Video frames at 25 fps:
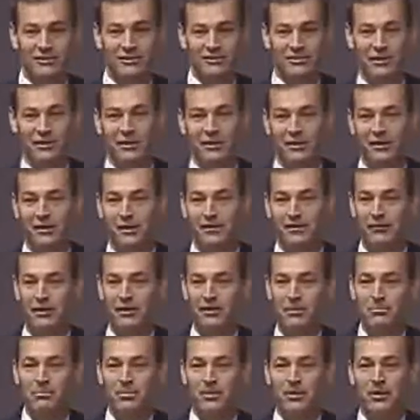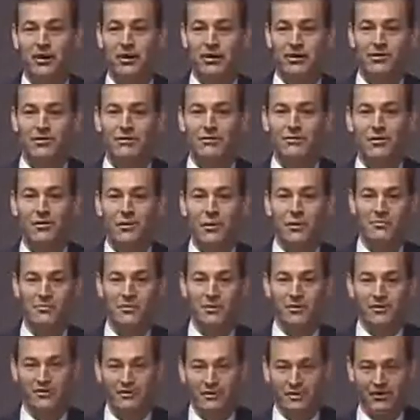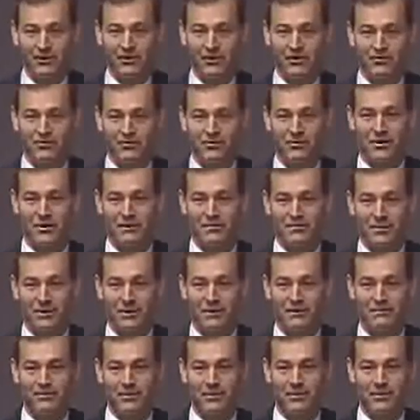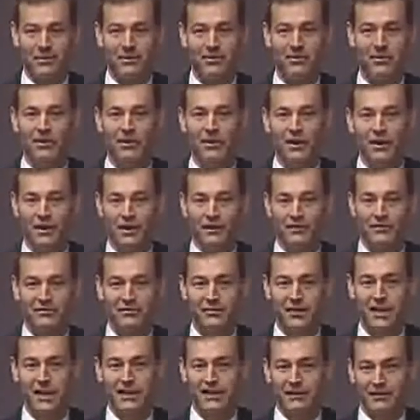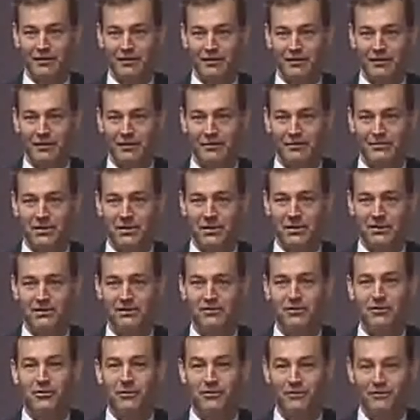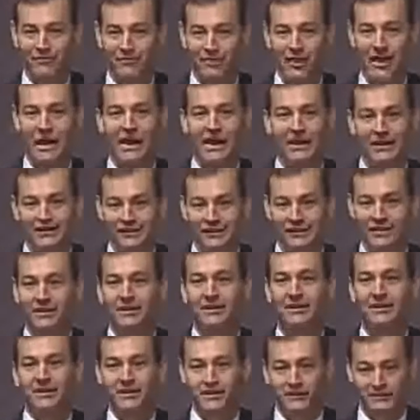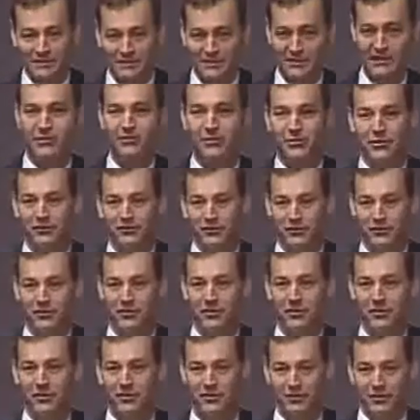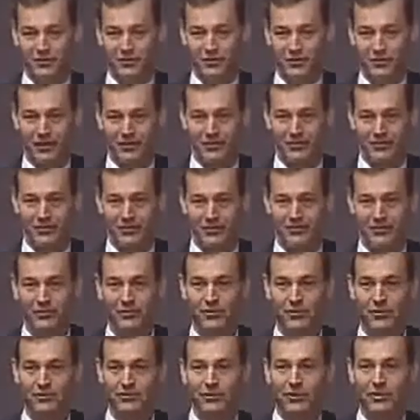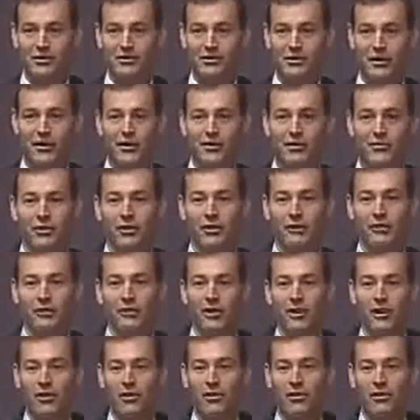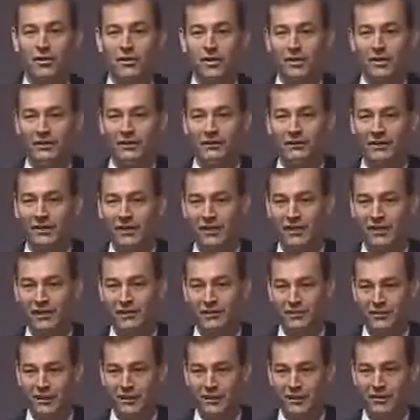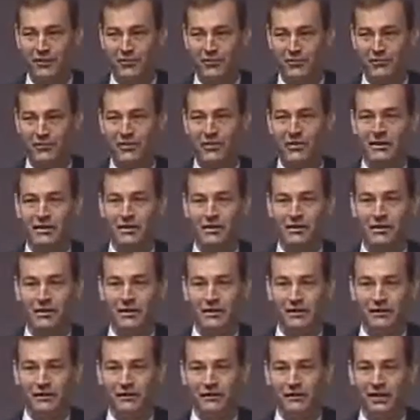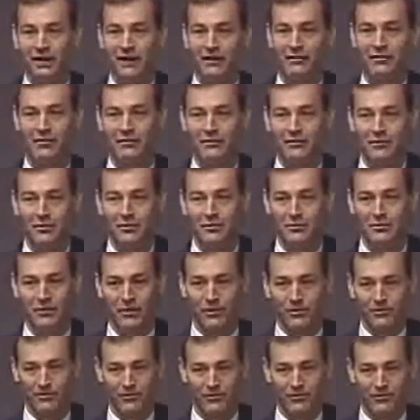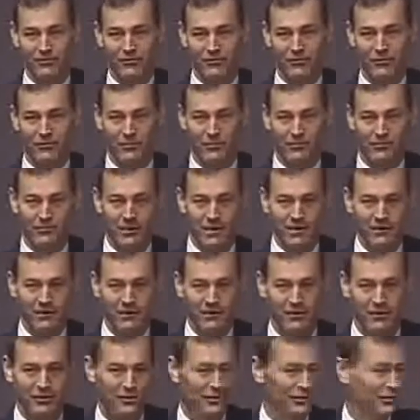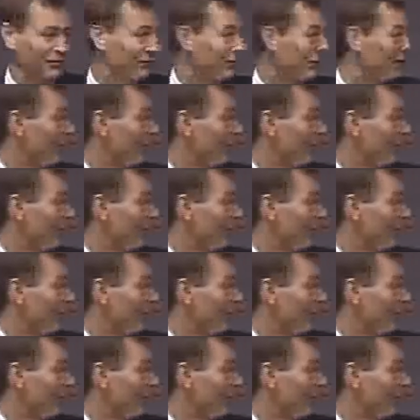showing if you put normal cholesterol people on statin therapy, you in fact decrease their heart attack risk. The lower LDL goes, the less your risk of myocardial